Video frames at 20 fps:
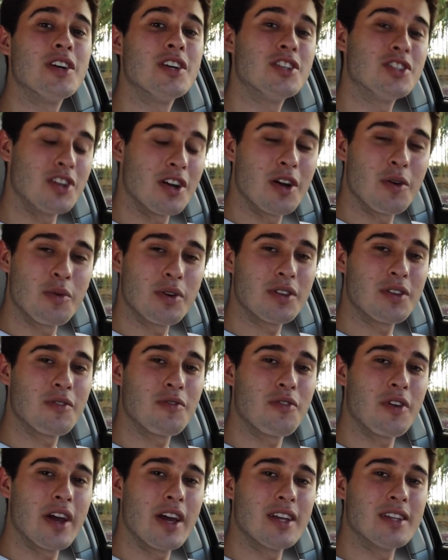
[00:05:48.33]
share it with your
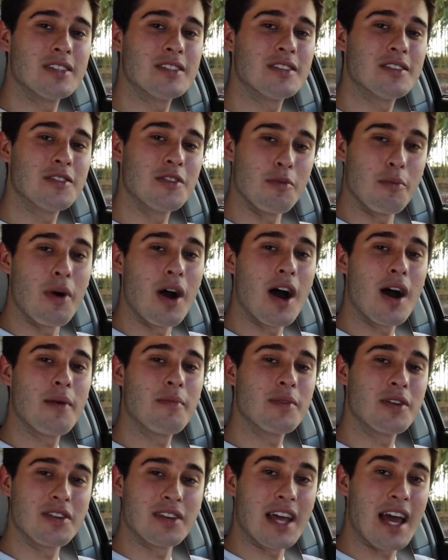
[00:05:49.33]
friends, your
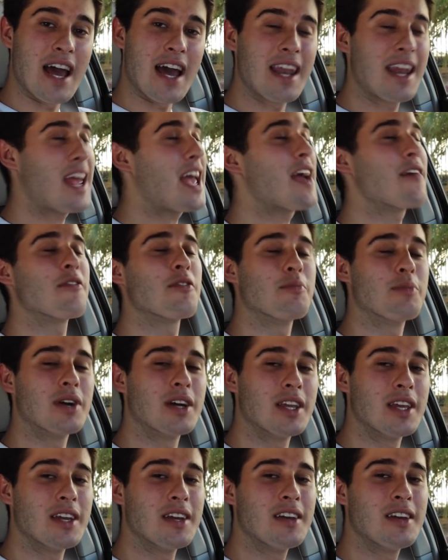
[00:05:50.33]
mom, your dad,
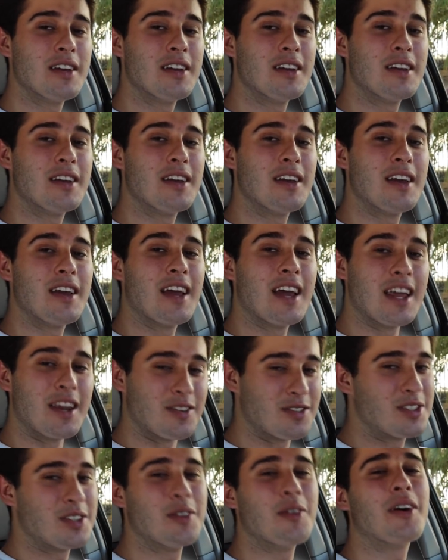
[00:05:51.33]
everybody, and
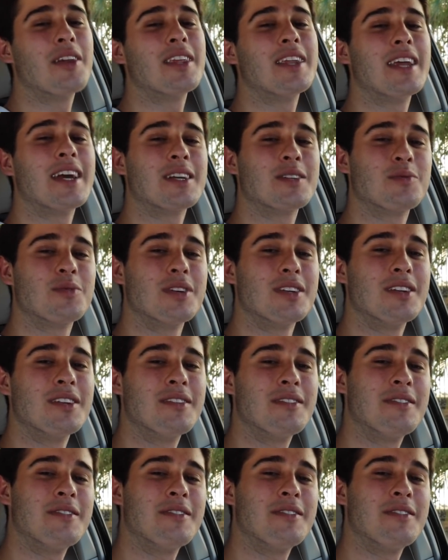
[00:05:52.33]
I'll see you on the next one.